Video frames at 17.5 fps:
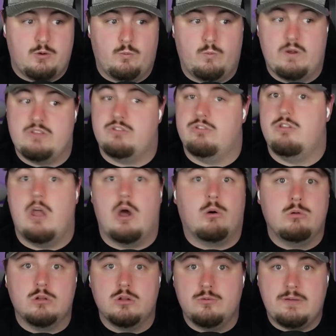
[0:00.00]
with no
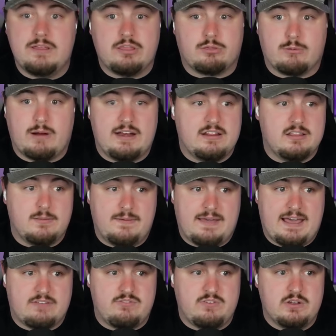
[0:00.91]
looming threat in the
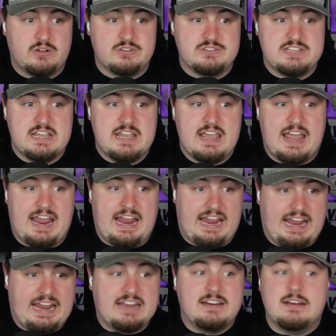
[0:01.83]
backfield
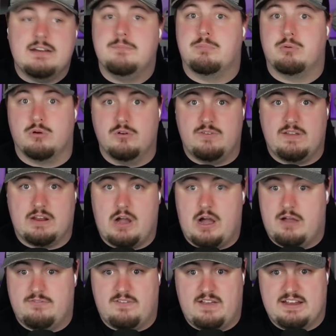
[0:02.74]
in an improving
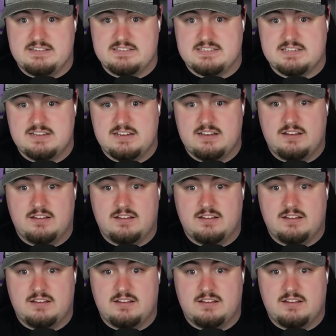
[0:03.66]
offense.